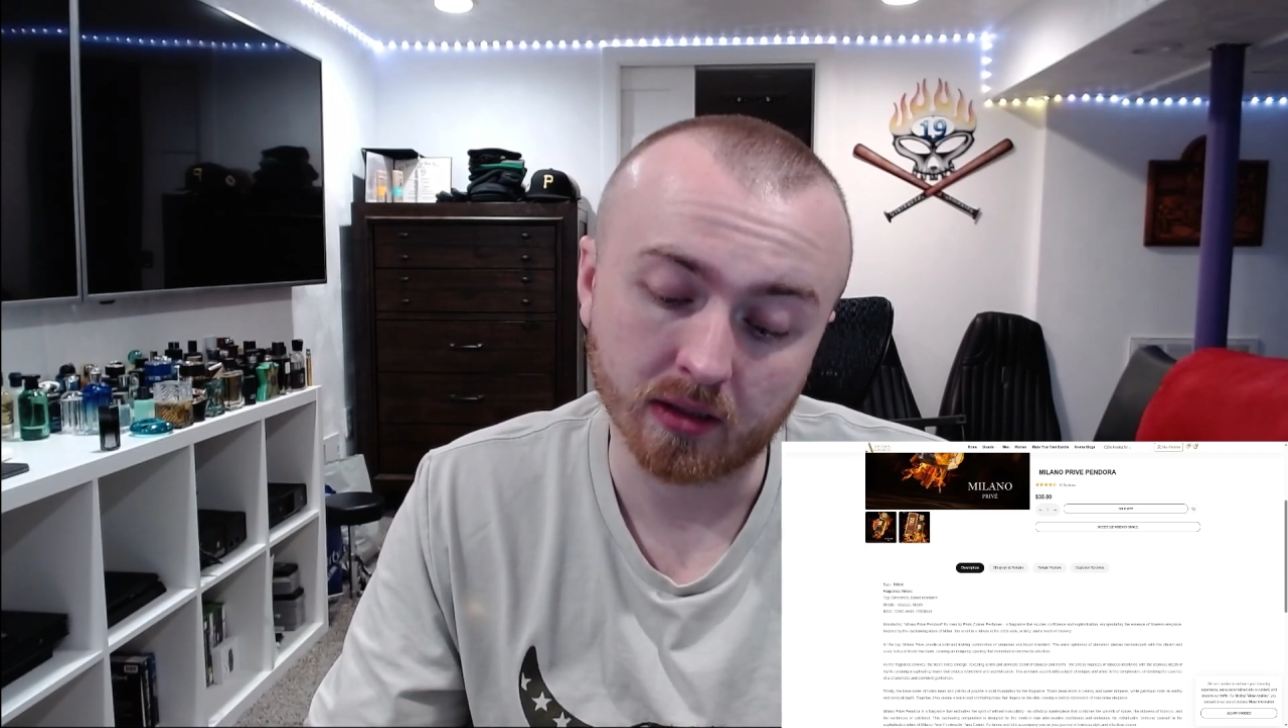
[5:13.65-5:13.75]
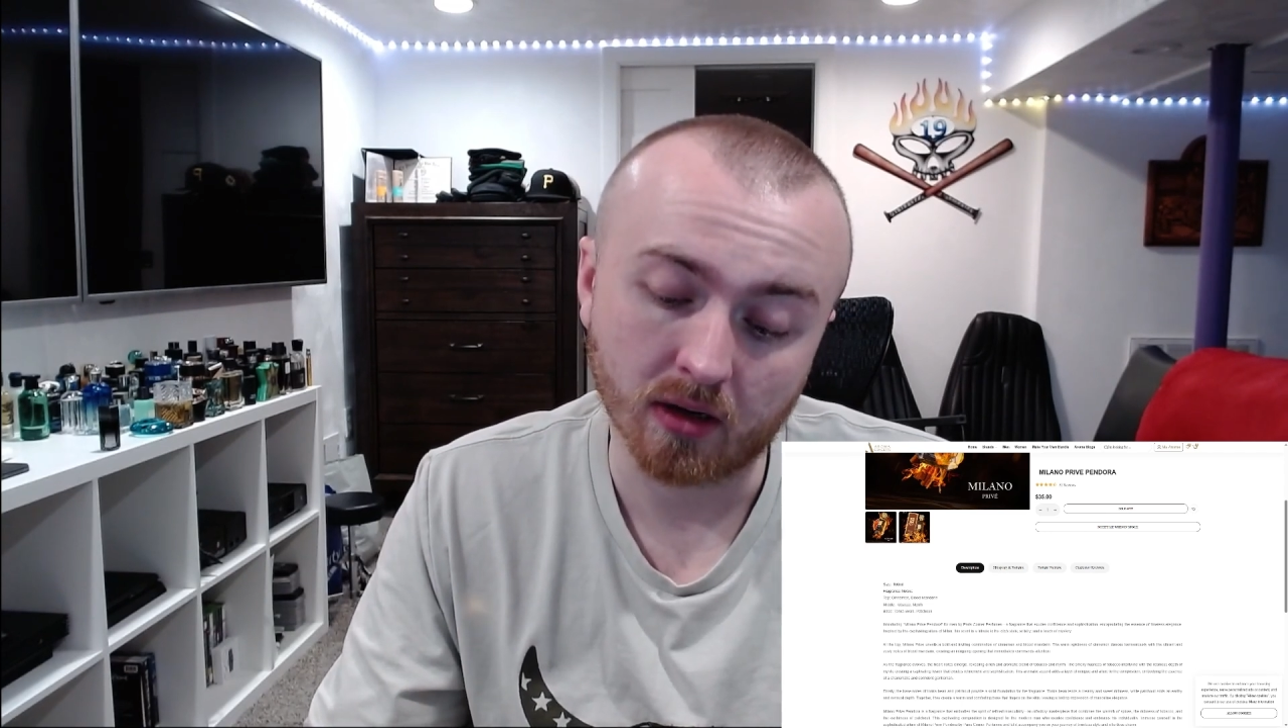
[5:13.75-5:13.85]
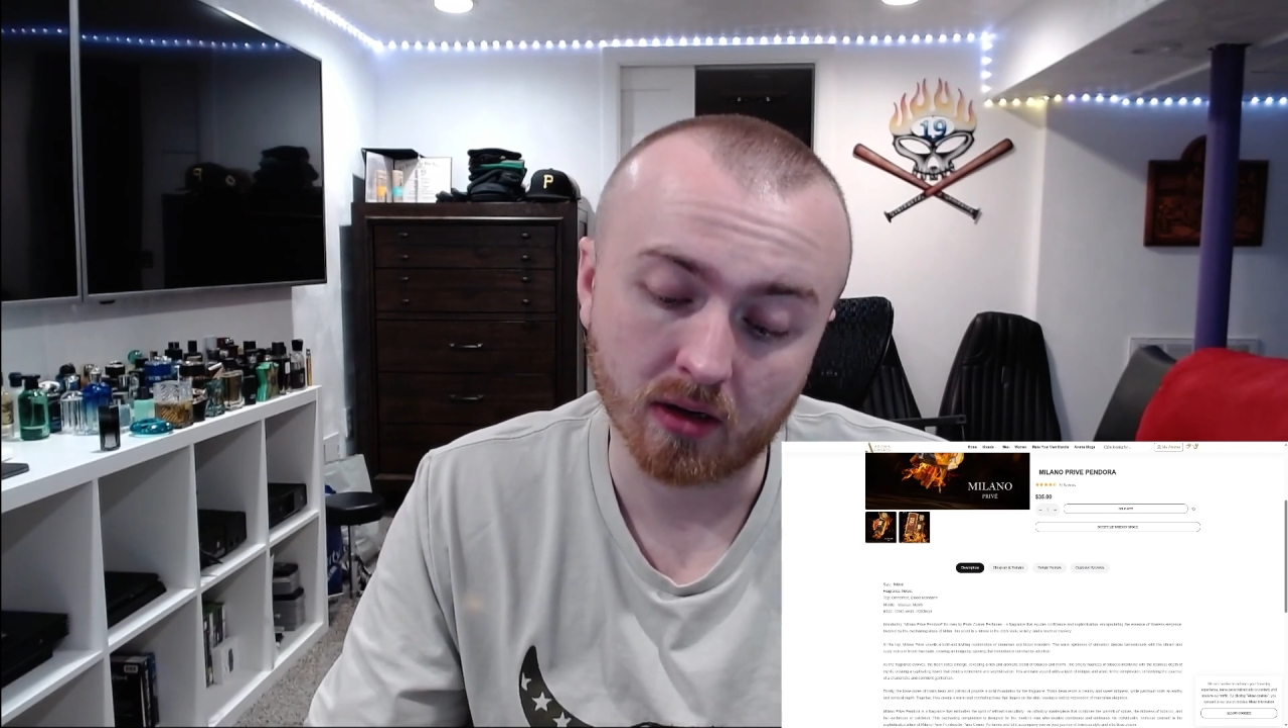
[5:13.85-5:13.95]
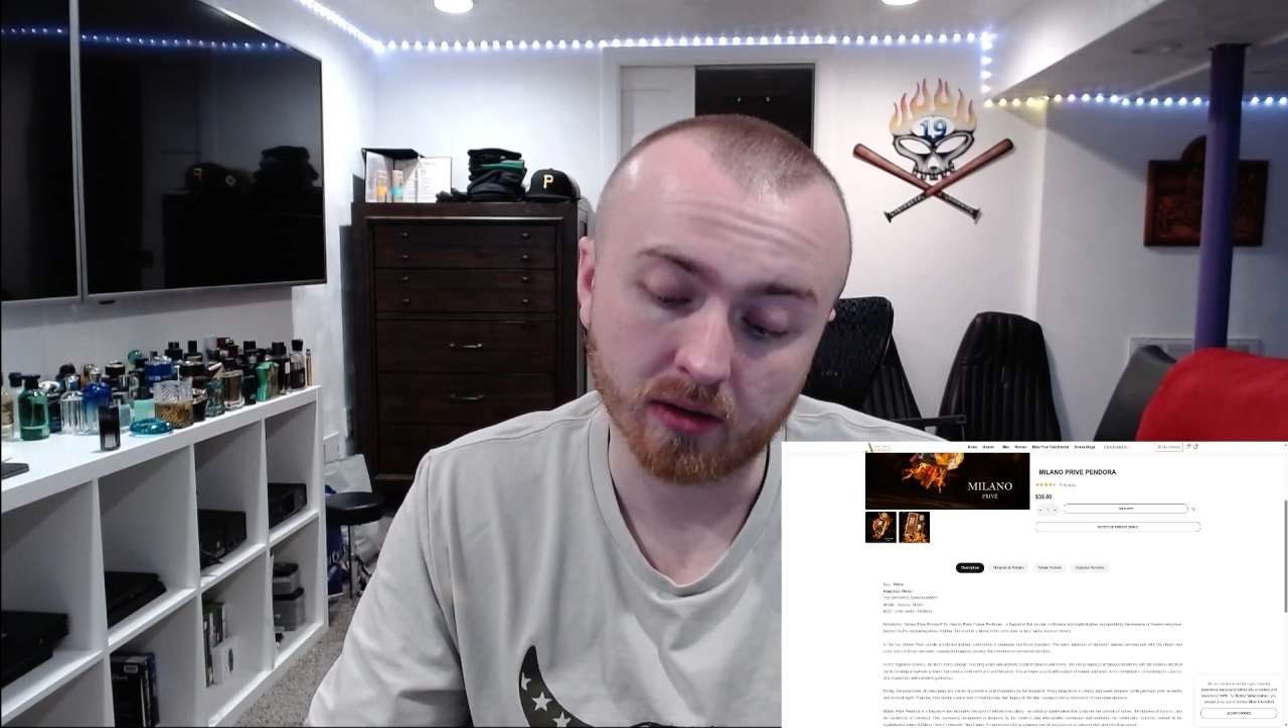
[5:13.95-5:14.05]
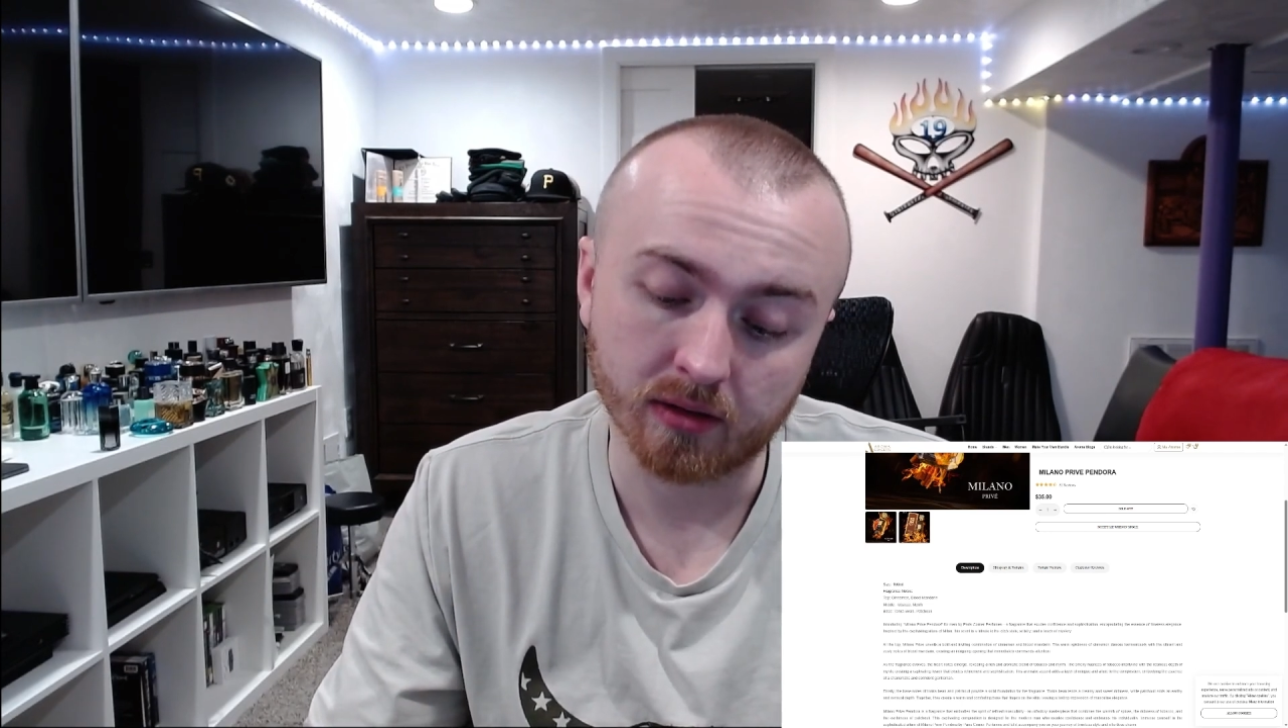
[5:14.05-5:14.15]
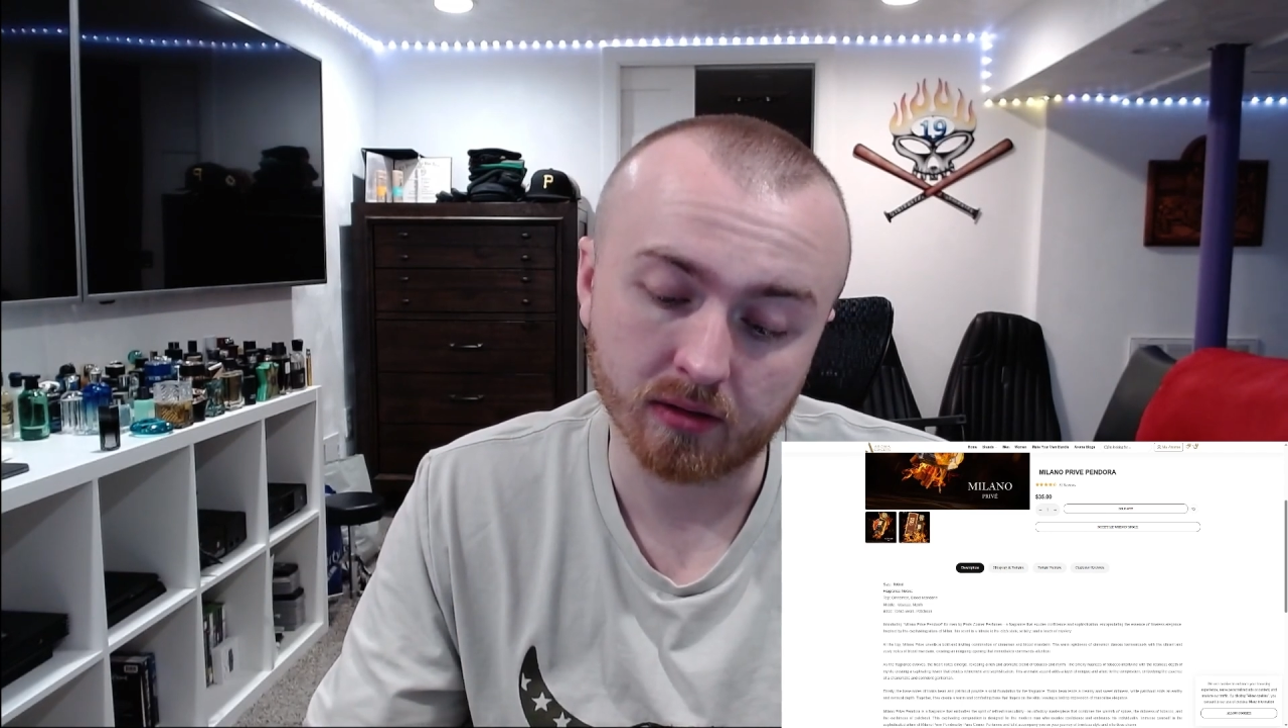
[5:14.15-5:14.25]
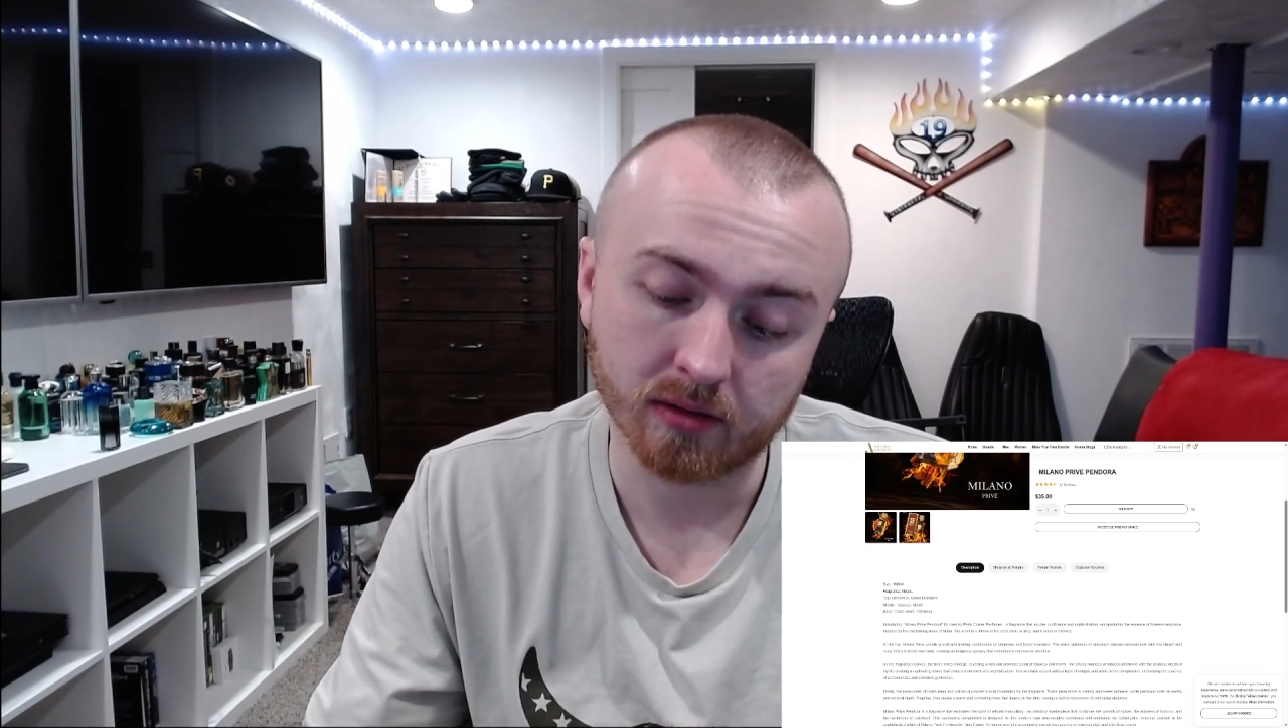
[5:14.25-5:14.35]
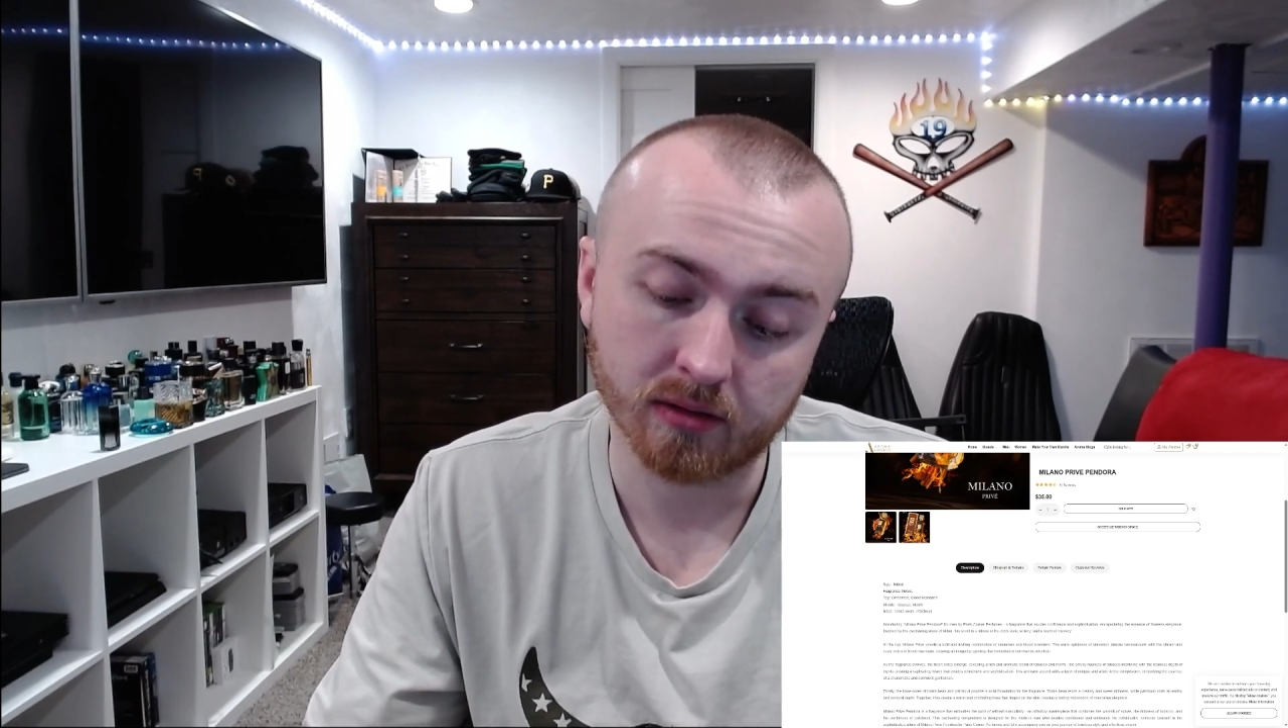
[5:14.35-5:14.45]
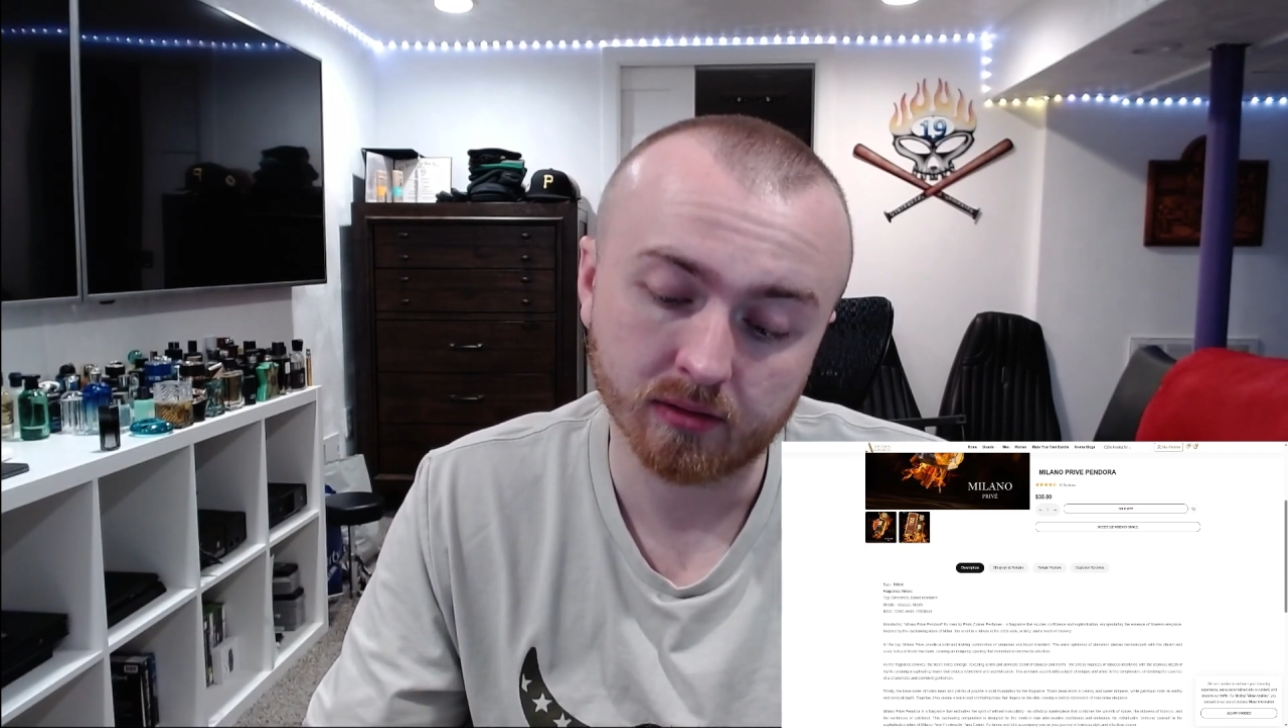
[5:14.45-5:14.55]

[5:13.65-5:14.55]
hotter,